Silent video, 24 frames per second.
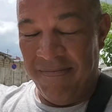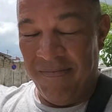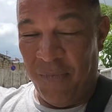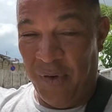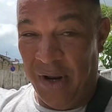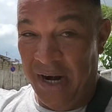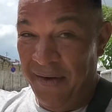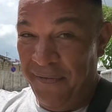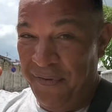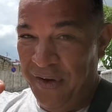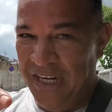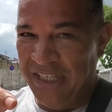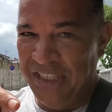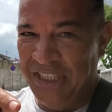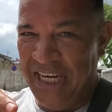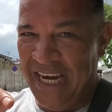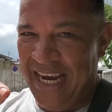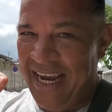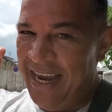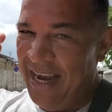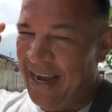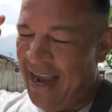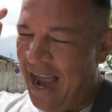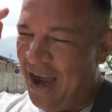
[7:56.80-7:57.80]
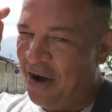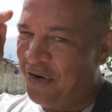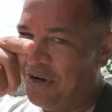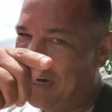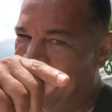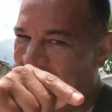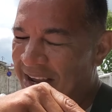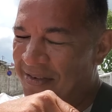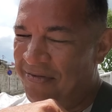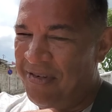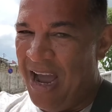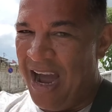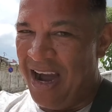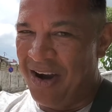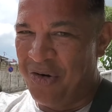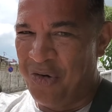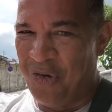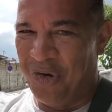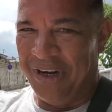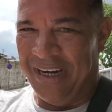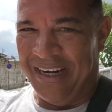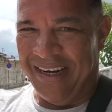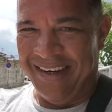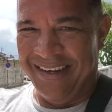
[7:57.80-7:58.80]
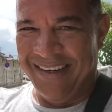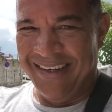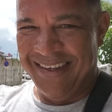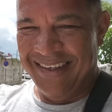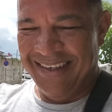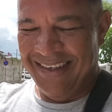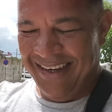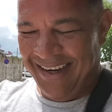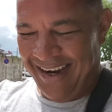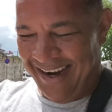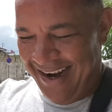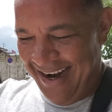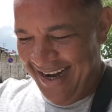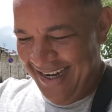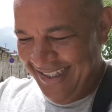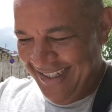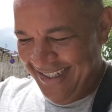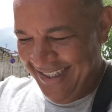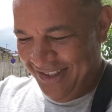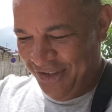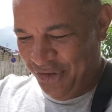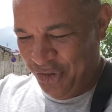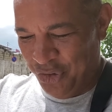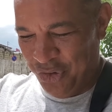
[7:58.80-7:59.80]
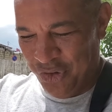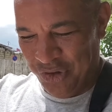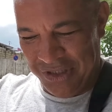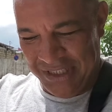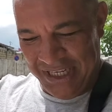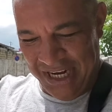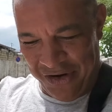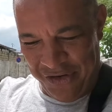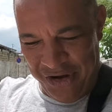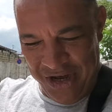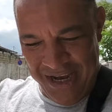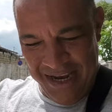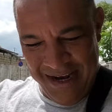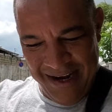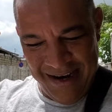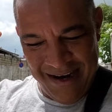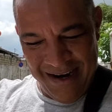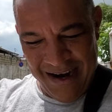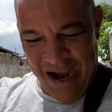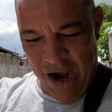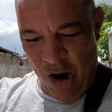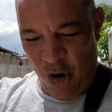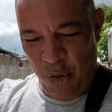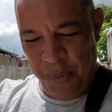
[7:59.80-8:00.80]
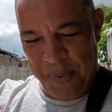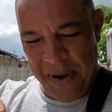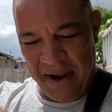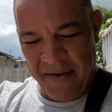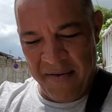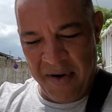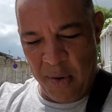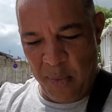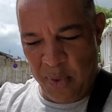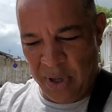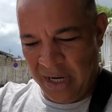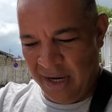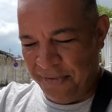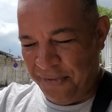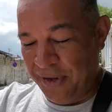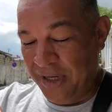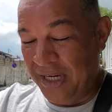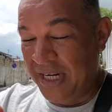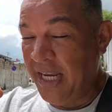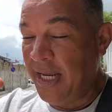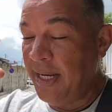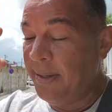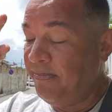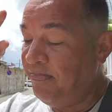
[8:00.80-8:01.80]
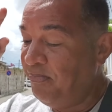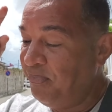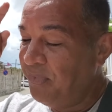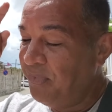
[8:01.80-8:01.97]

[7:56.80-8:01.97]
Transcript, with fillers: when I finish here, I'm gonna give you a call. All right, so Terry, I hope you have a wonderful day.